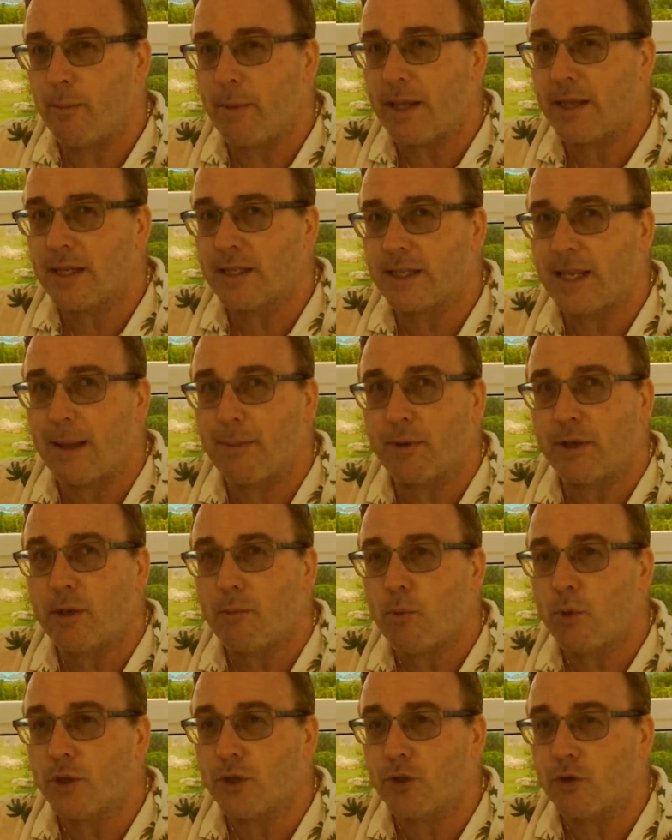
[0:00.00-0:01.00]
make this game a
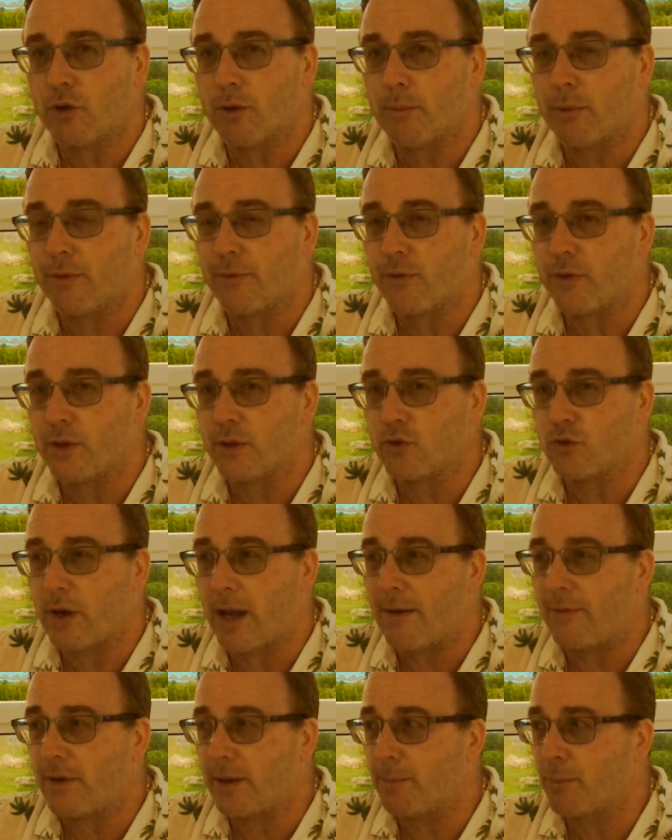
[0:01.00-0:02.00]
little more durable for the
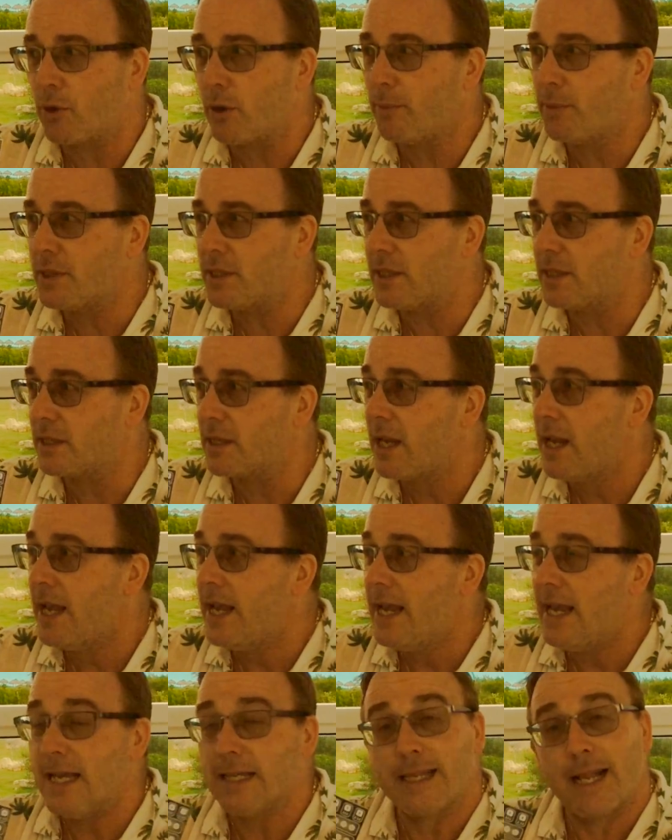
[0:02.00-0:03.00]
traveling purposes
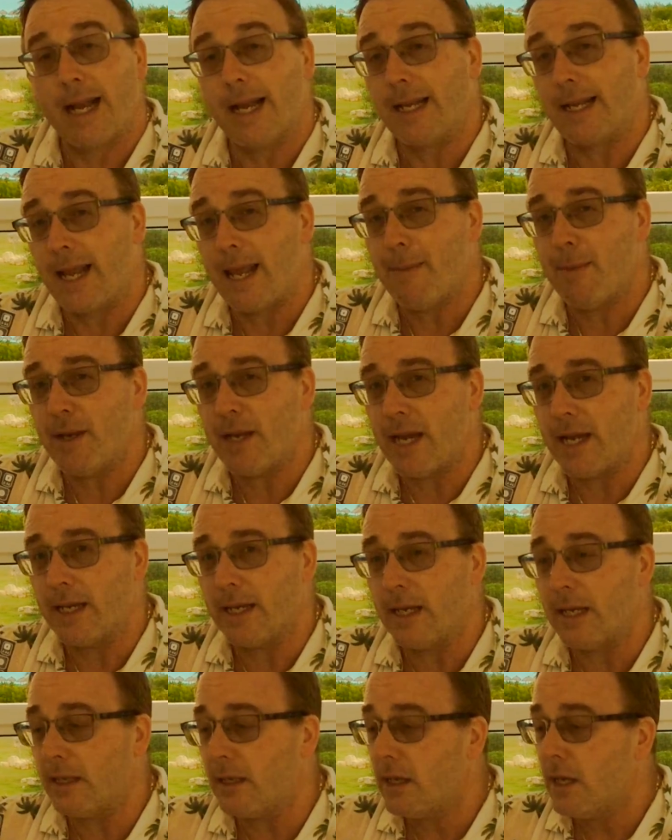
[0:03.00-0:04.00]
is that I laminated
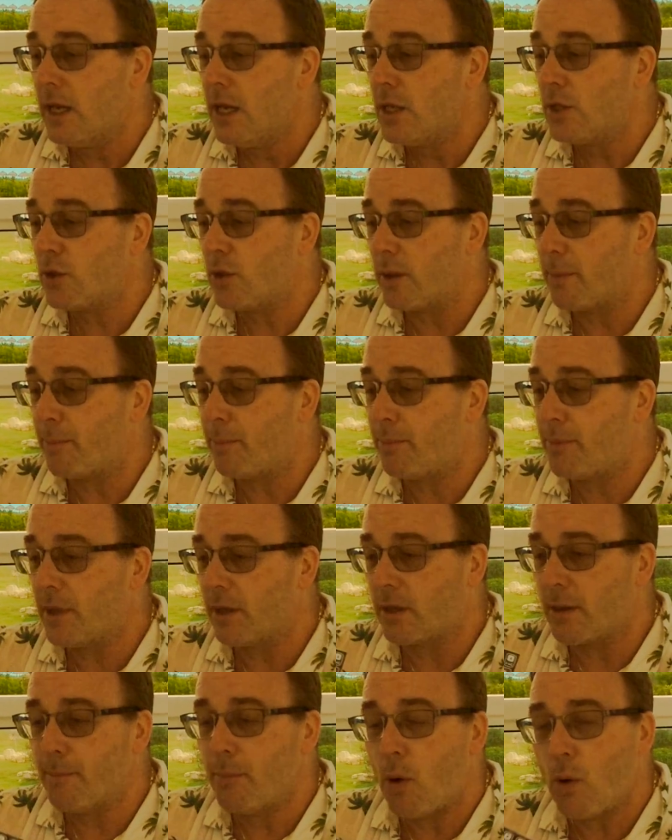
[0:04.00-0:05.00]
it. So
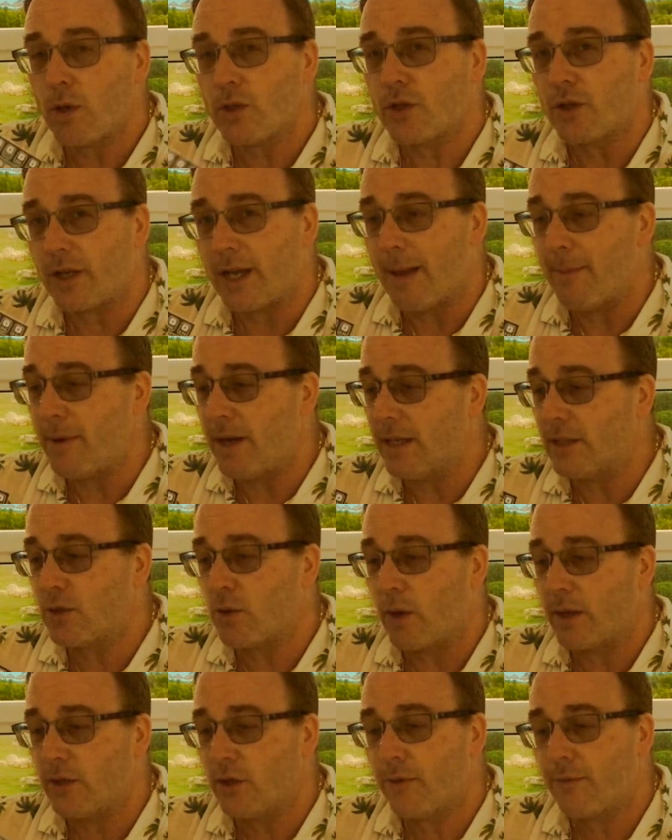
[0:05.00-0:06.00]
the components are laminated.
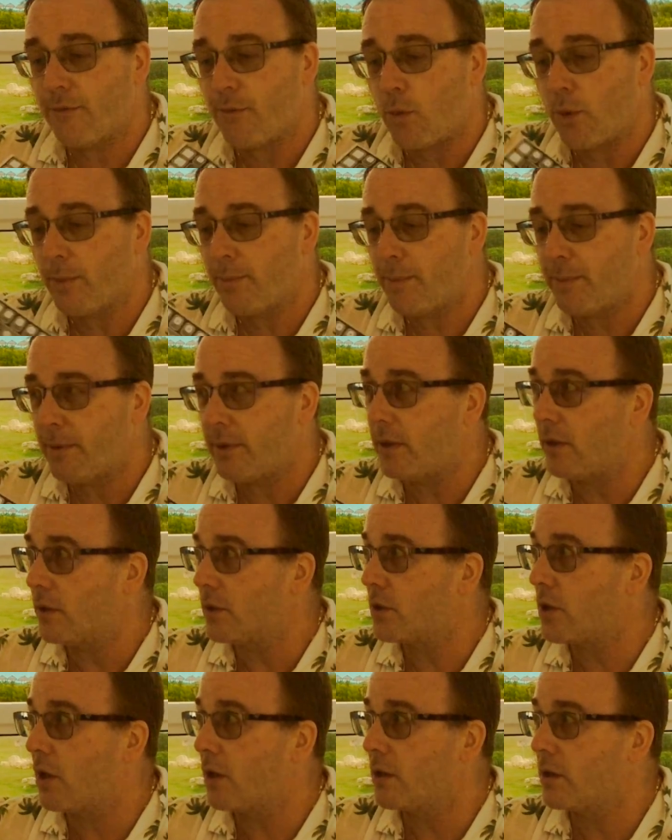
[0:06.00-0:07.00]
So I took 4
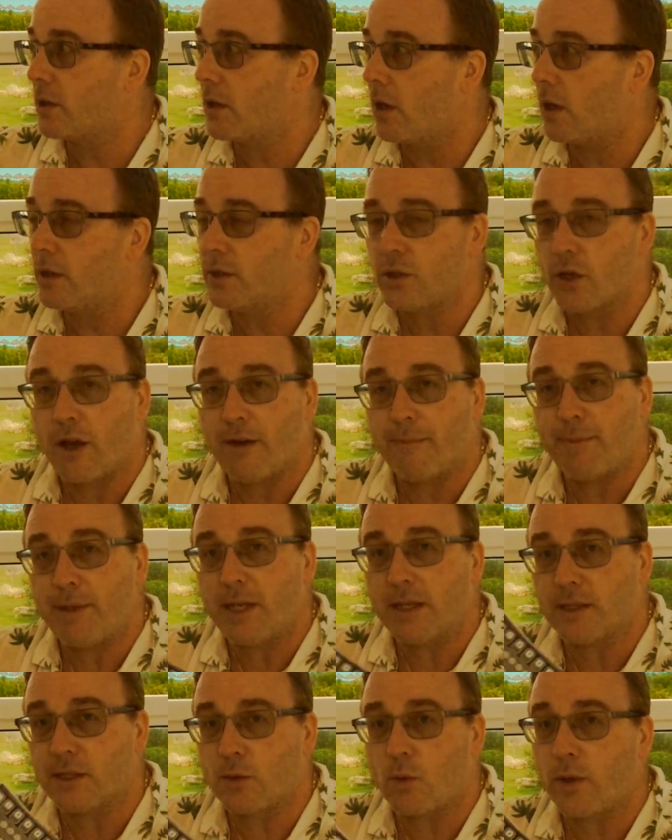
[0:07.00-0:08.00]
cards off
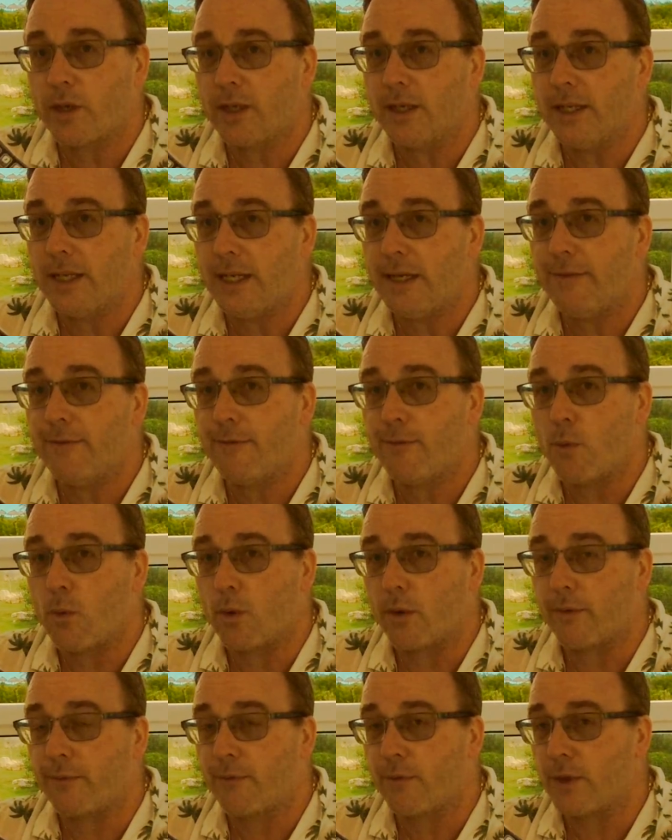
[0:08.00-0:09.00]
because it's only going to need
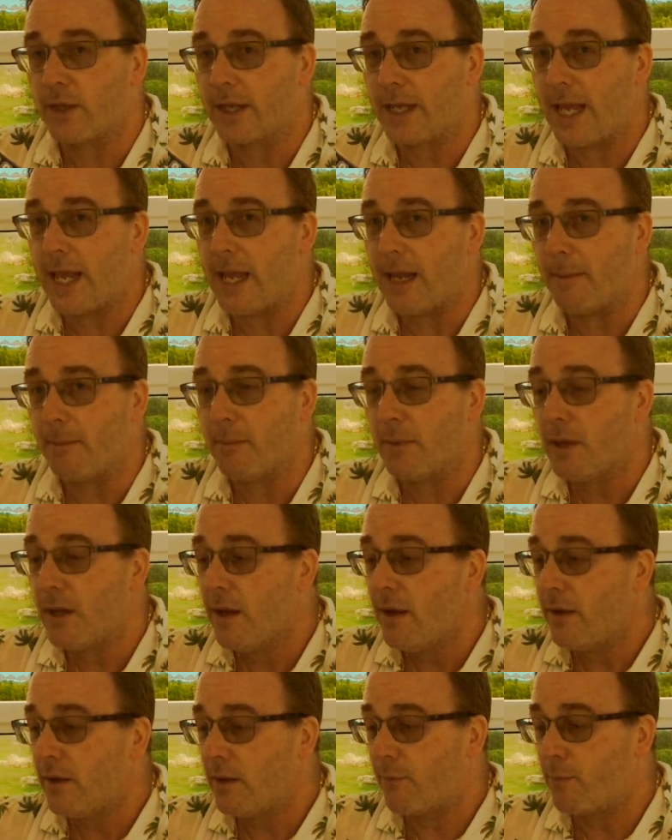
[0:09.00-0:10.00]
4 for the game,
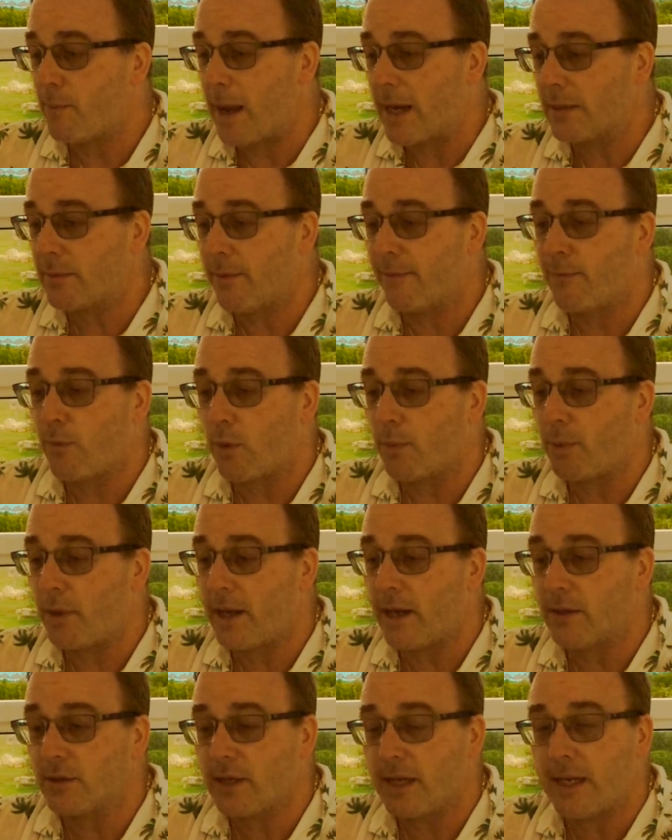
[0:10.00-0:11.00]
maximum 4
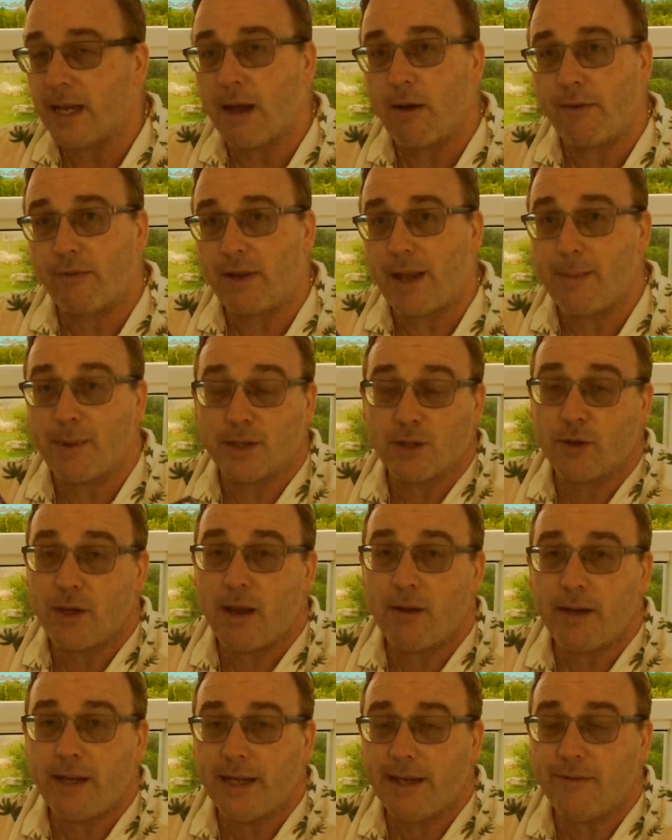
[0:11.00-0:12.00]
players. And now I've laminated, so
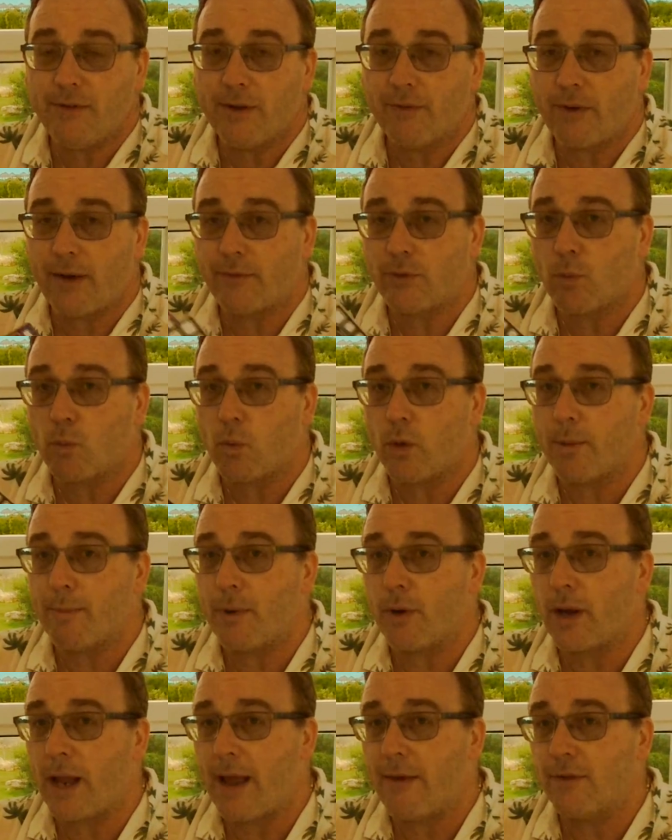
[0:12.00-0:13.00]
now you never have to worry
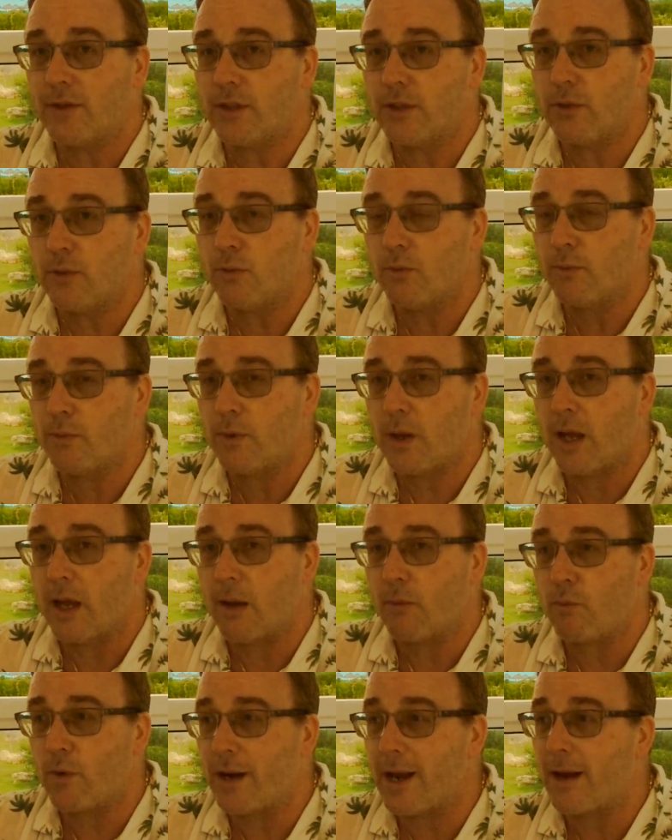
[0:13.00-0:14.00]
about having to
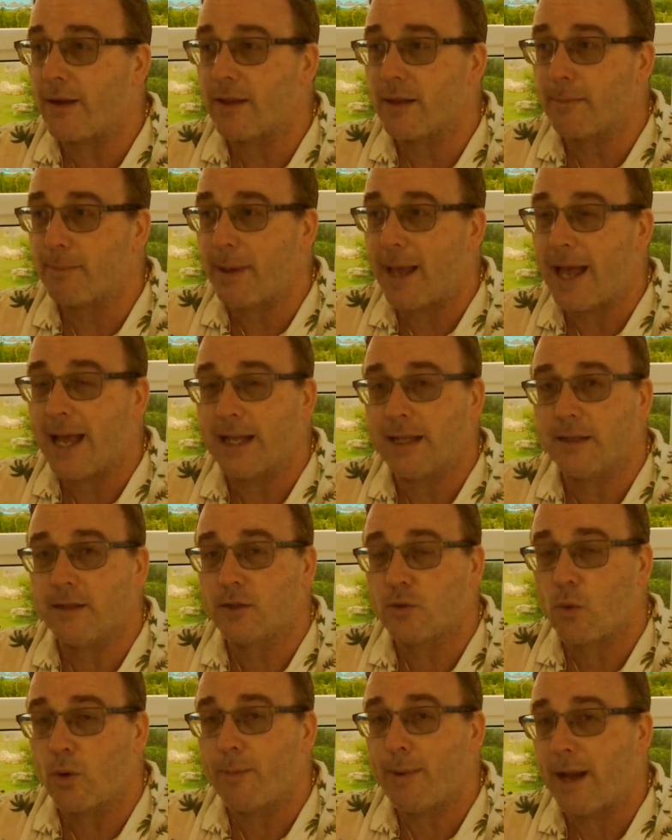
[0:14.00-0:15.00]
run out of the pad and
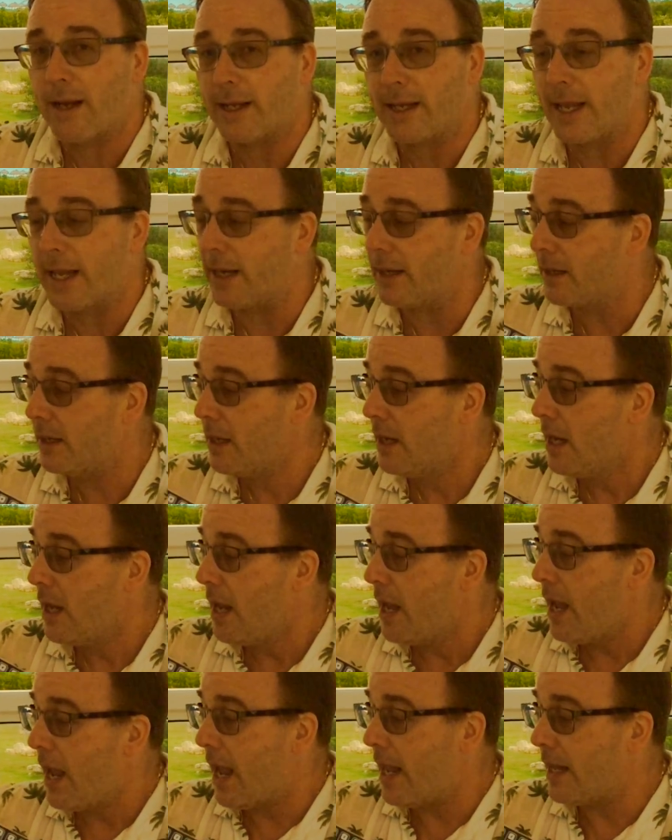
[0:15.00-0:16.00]
score pad again.
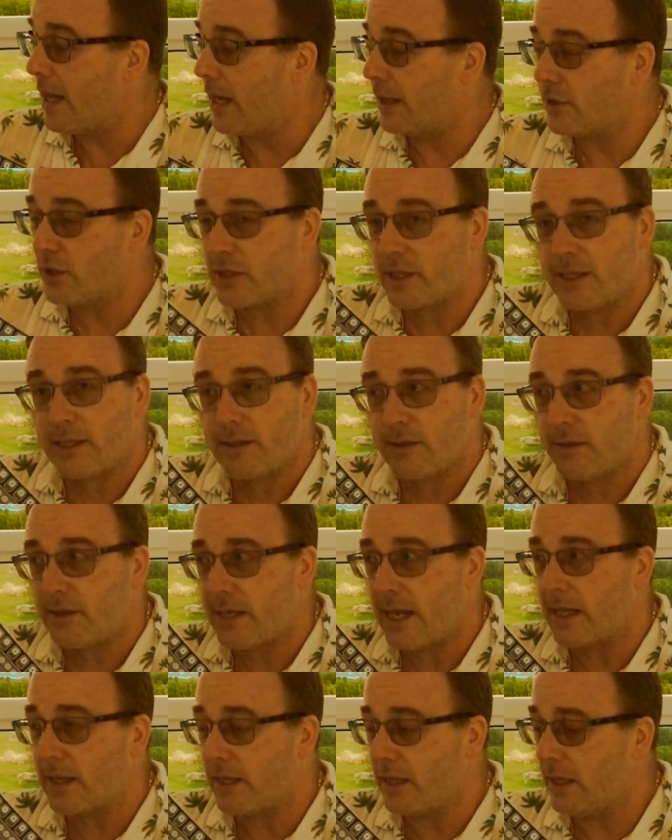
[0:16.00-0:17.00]
And I just
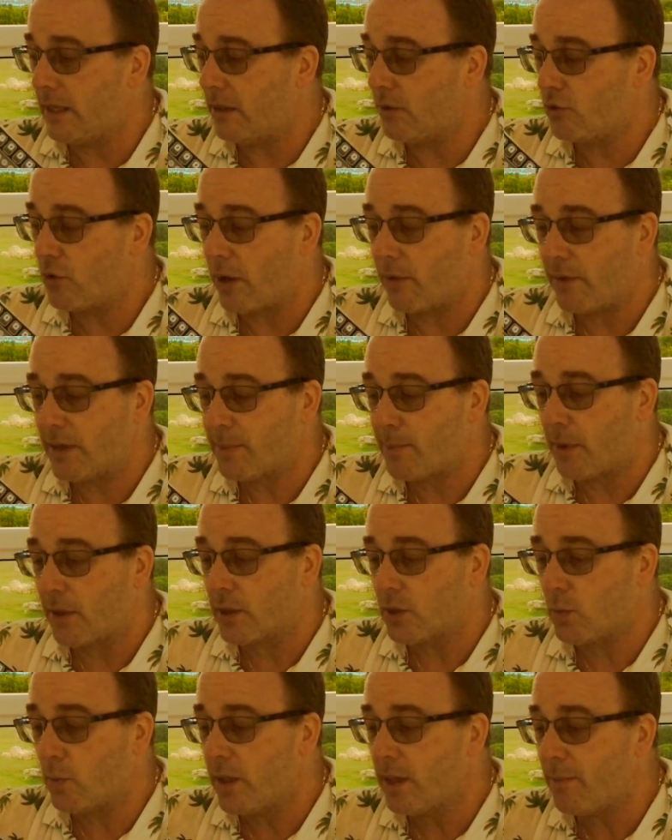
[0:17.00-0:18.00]
take the dry erase
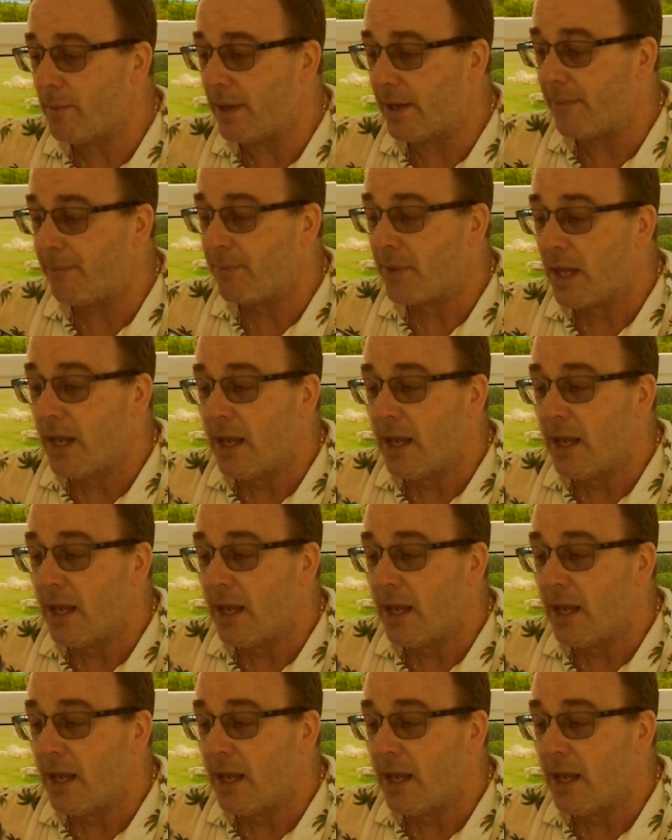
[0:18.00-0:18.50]
markers with me.